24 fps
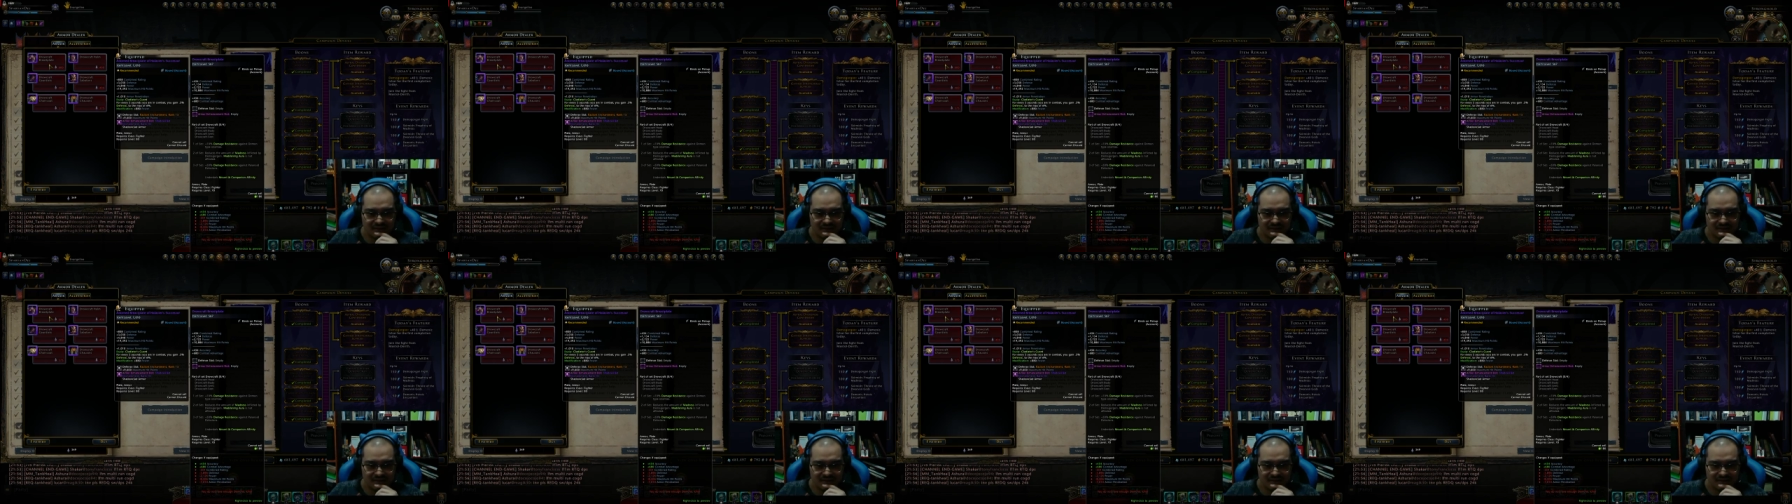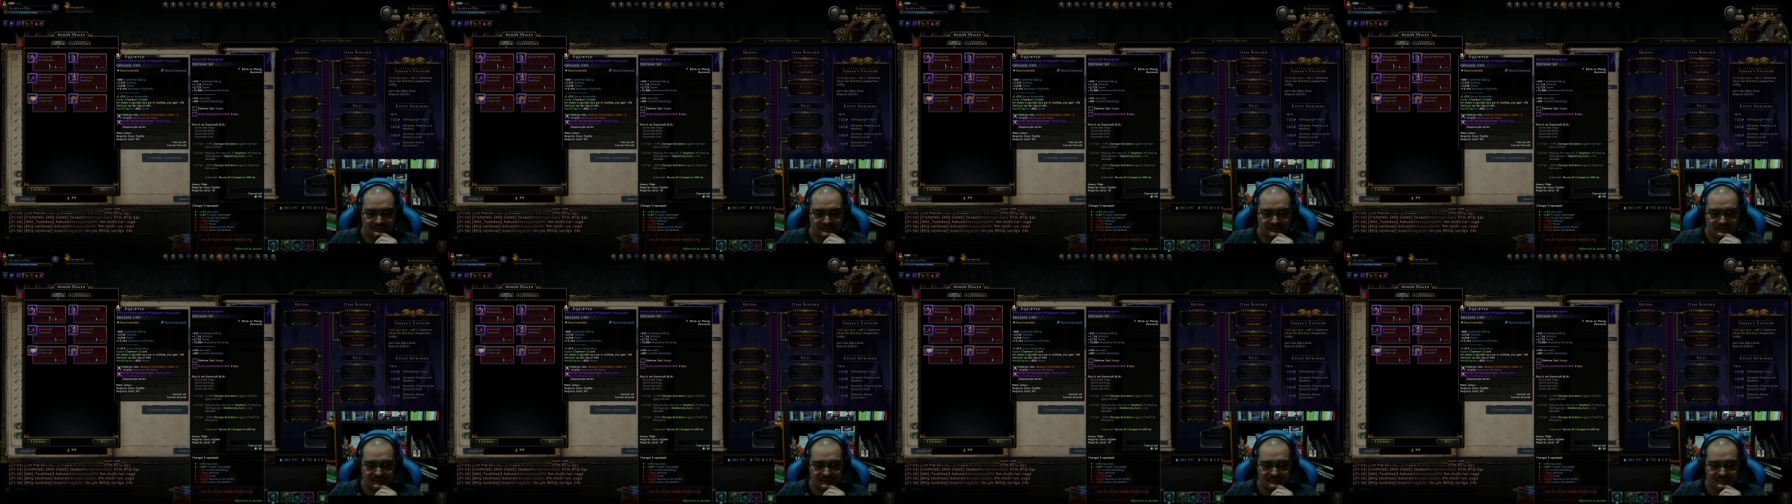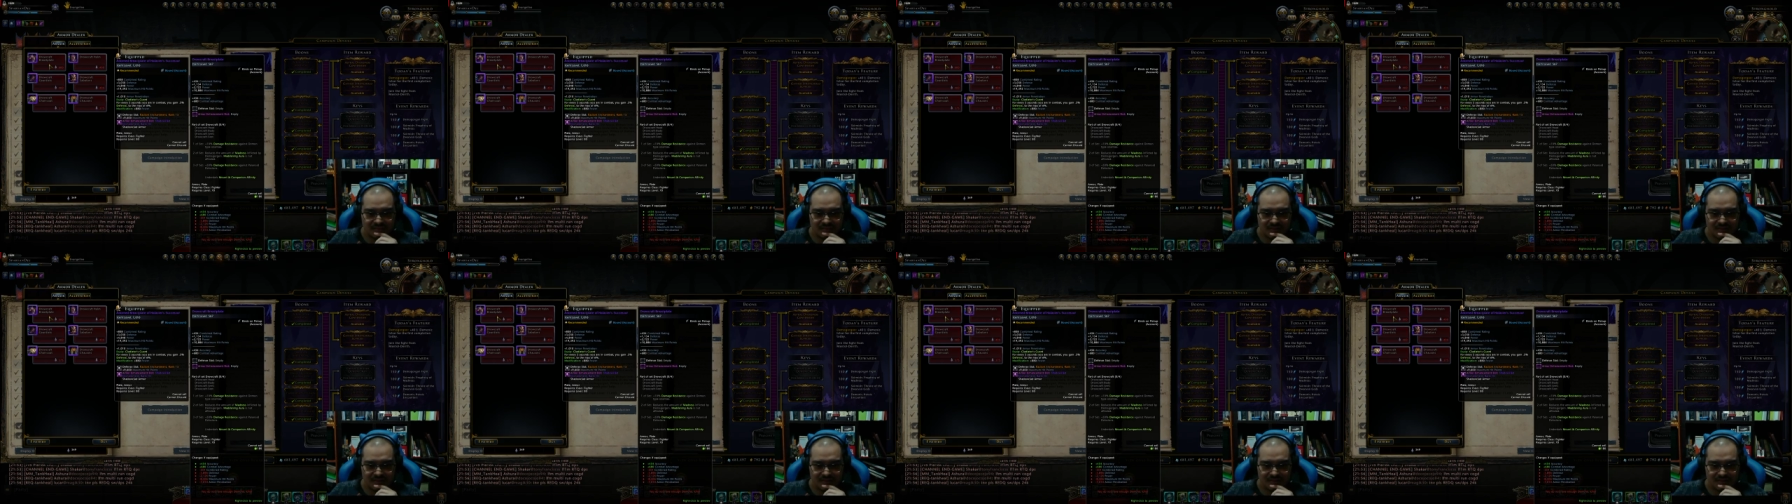just one
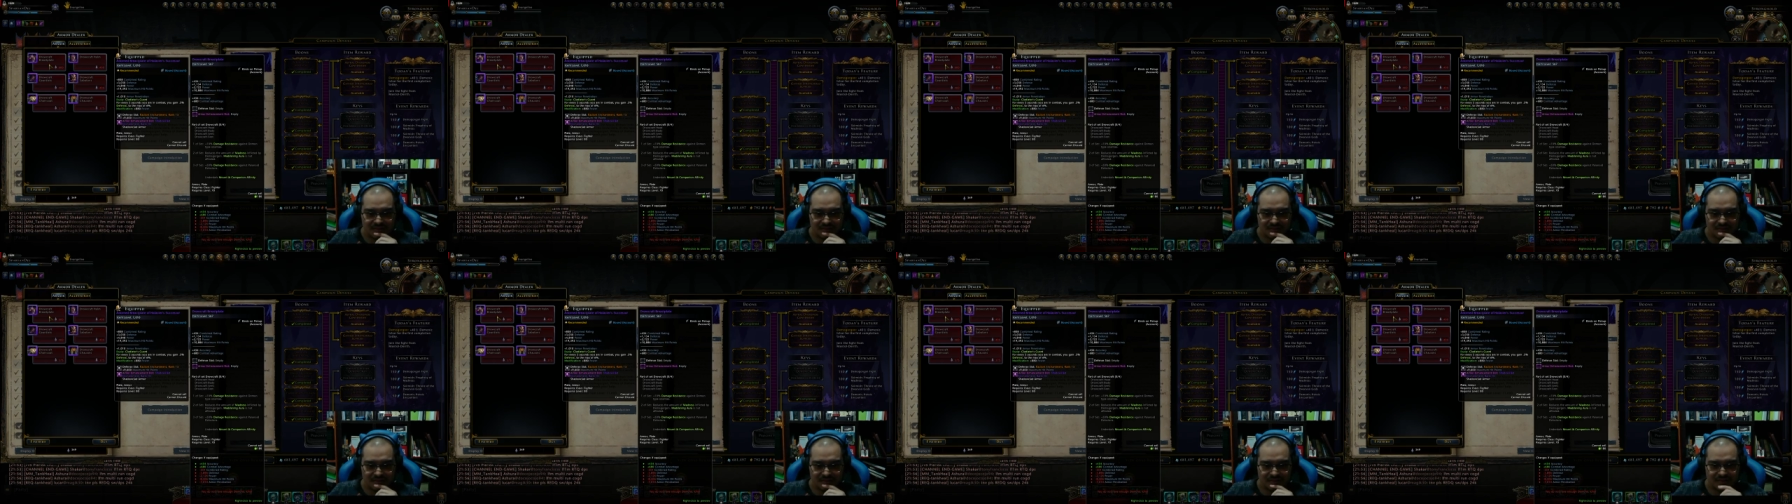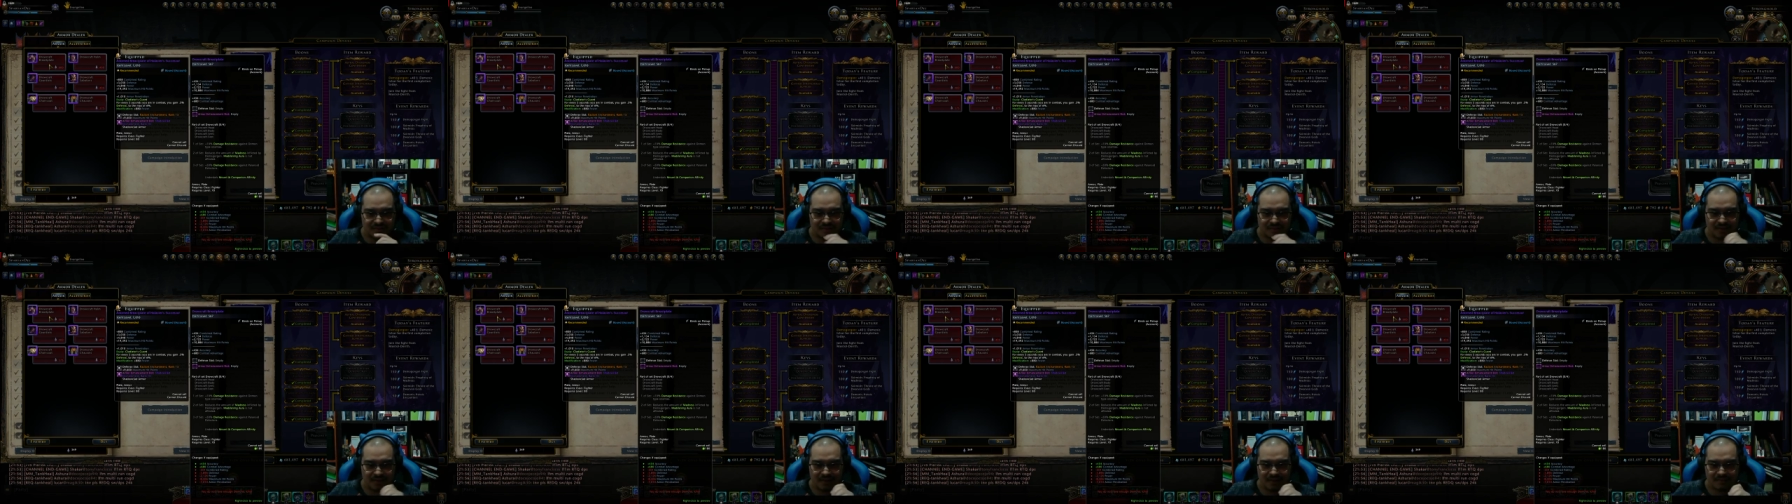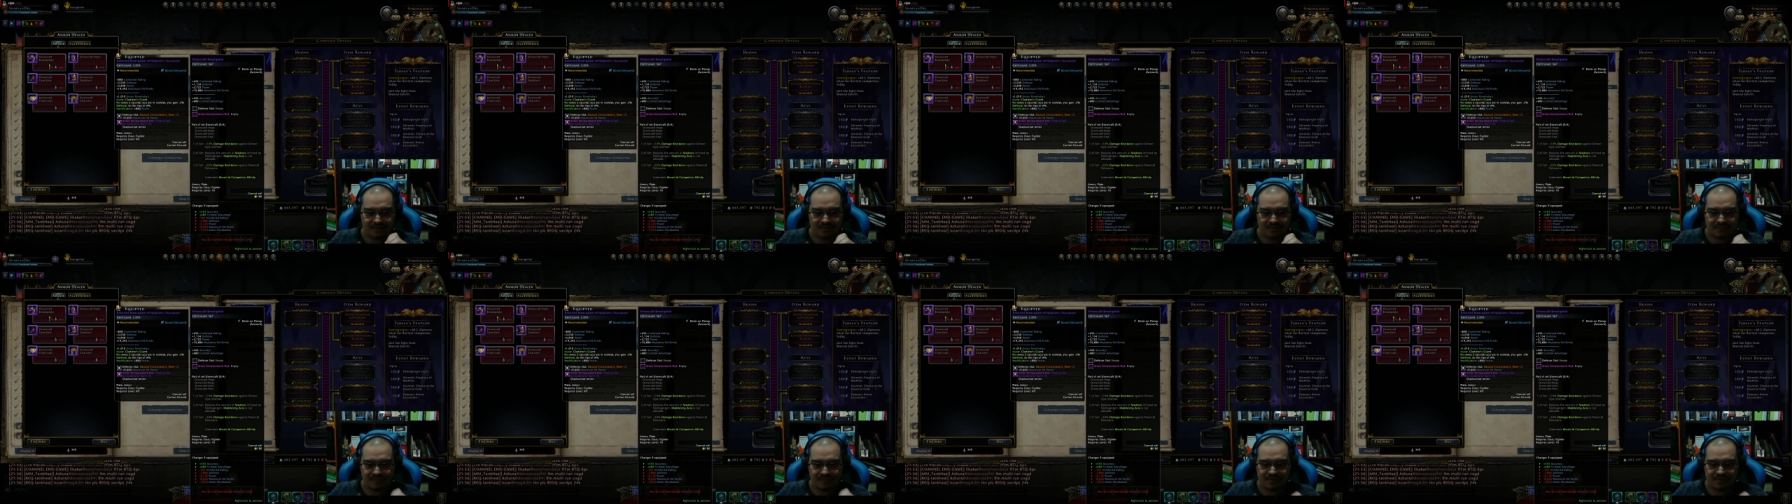piece for the
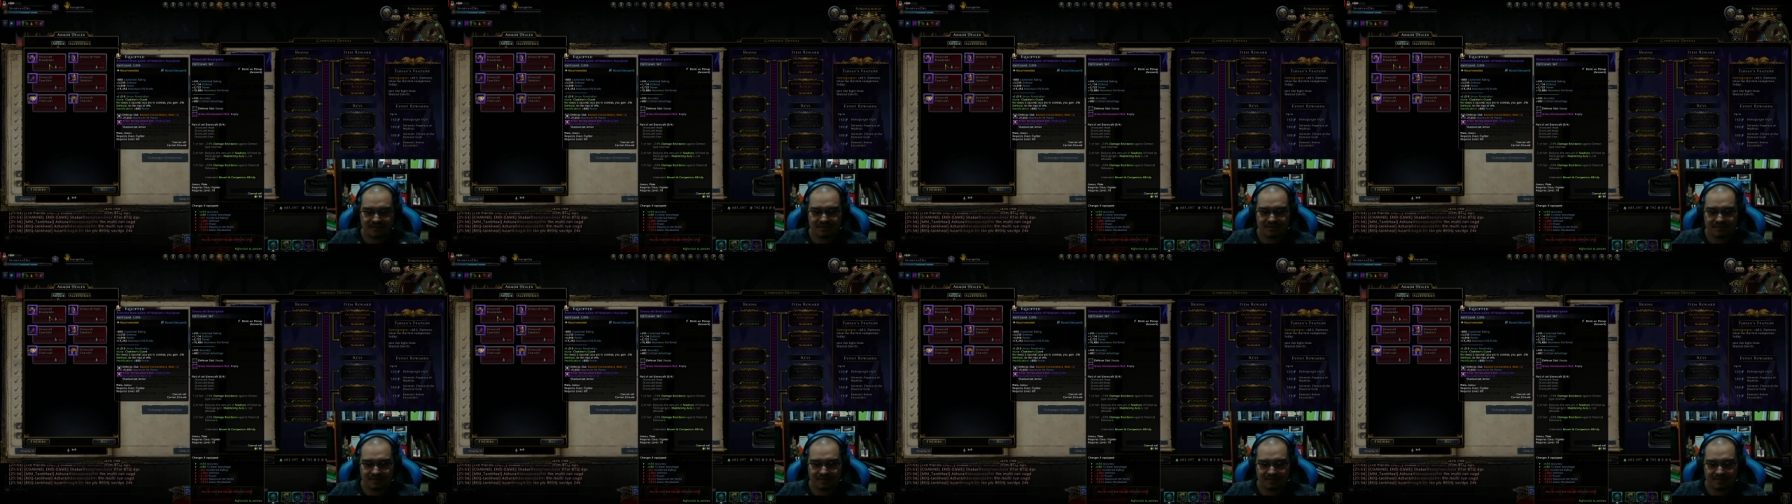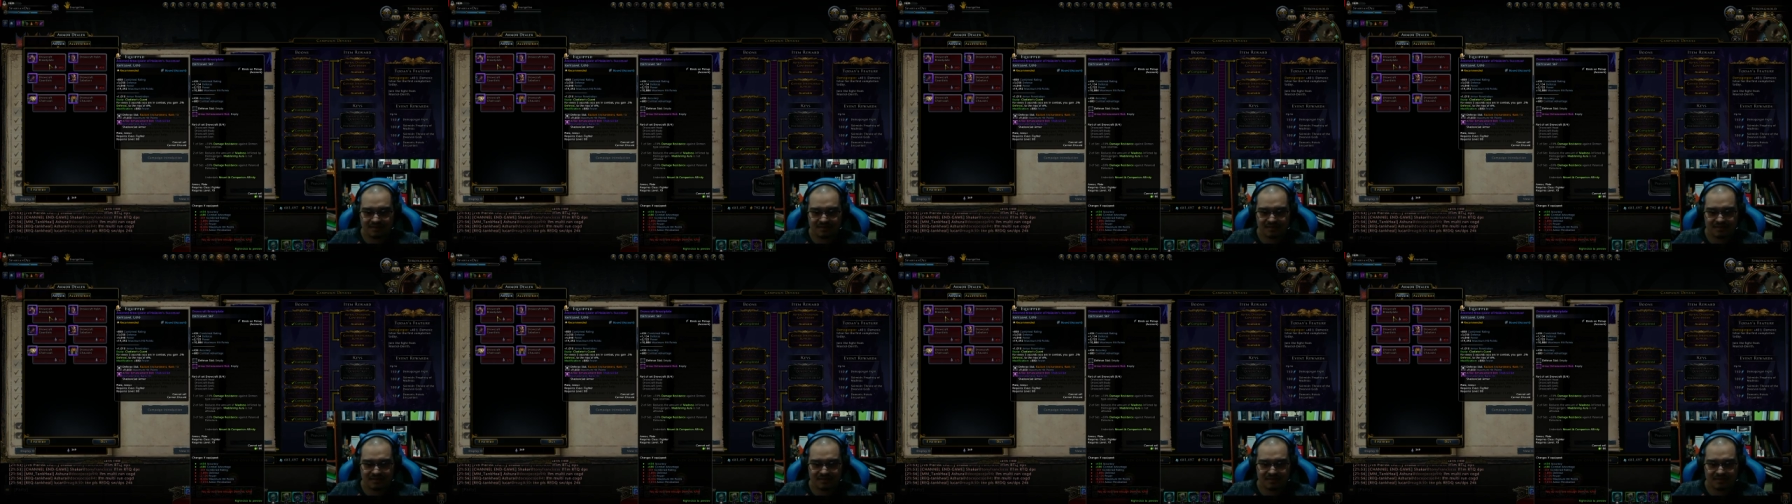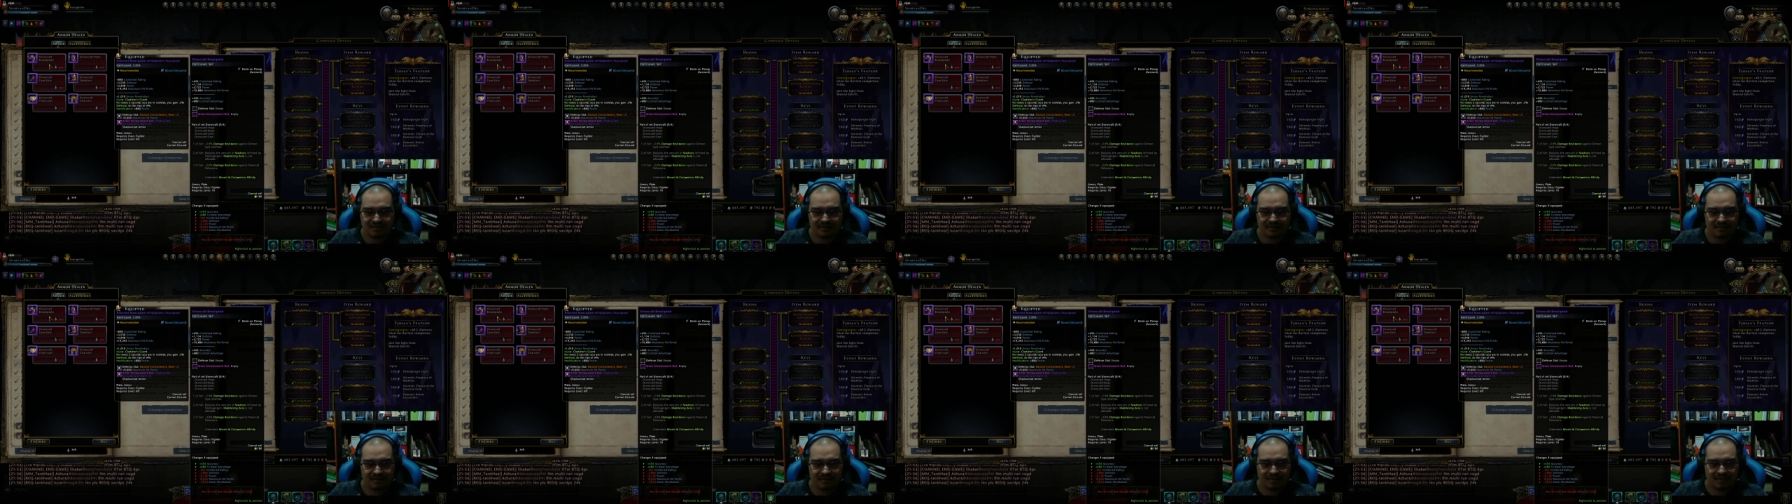damage resistance,